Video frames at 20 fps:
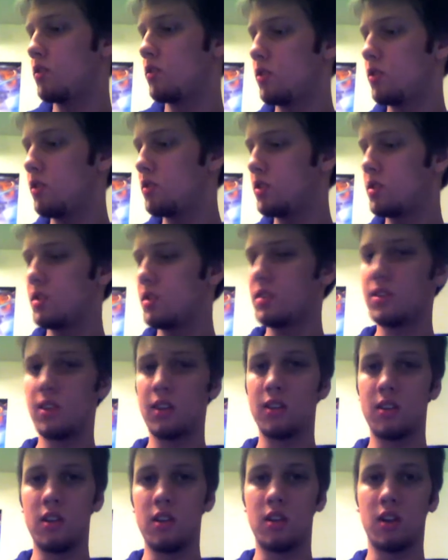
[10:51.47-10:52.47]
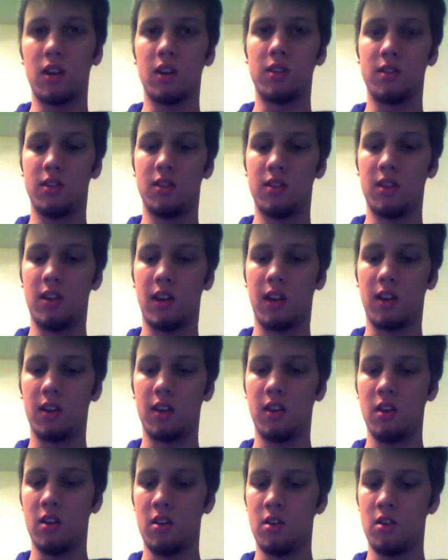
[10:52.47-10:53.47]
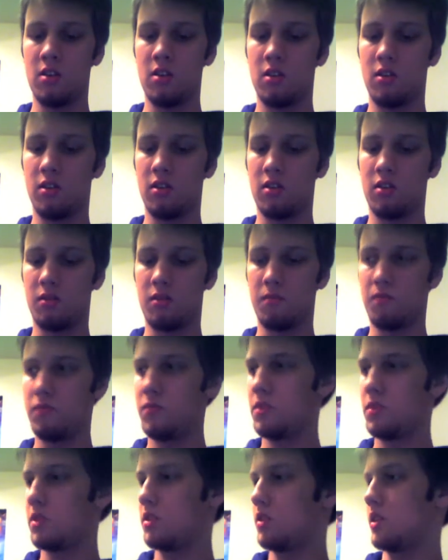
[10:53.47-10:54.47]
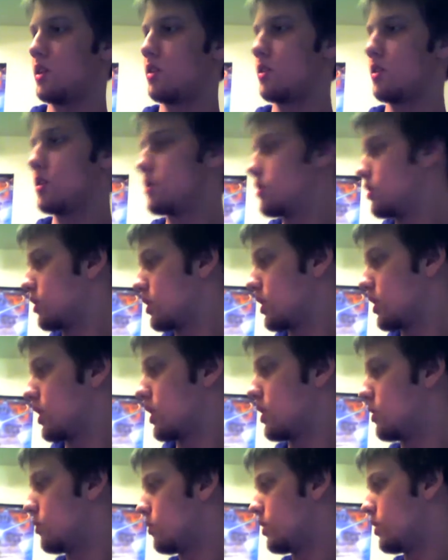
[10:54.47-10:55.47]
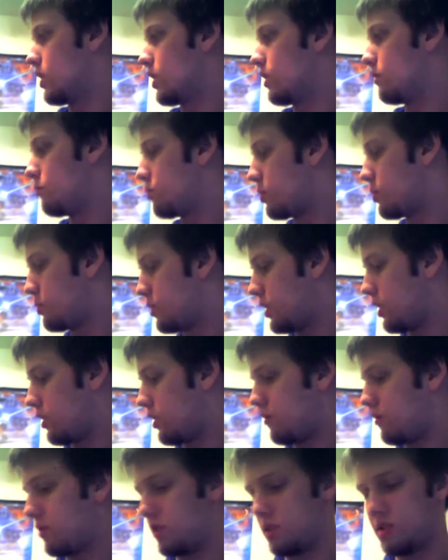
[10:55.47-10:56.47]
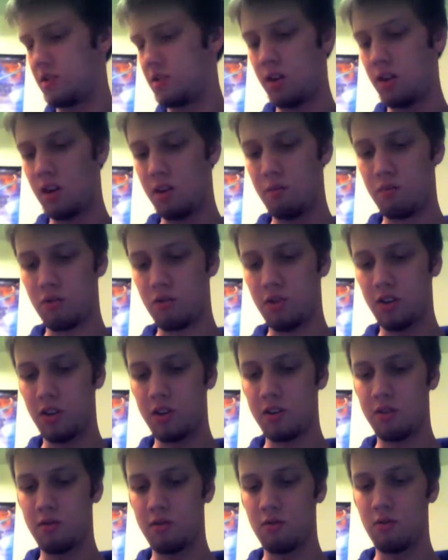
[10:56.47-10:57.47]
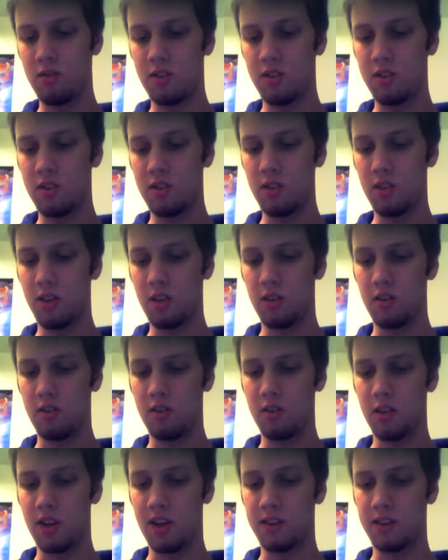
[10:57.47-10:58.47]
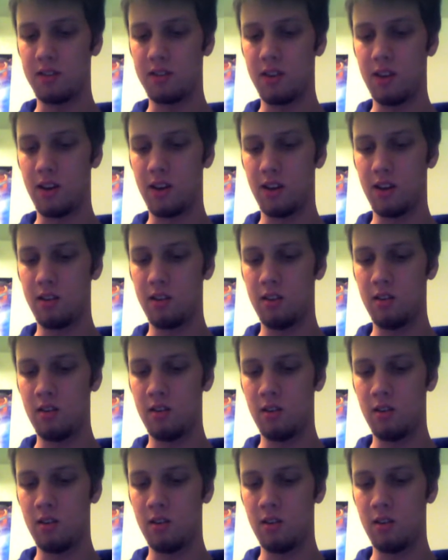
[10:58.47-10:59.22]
So those are the 60 cards in the deck. Now let's look at what I've prepared for the sideboard. I just threw this together last night.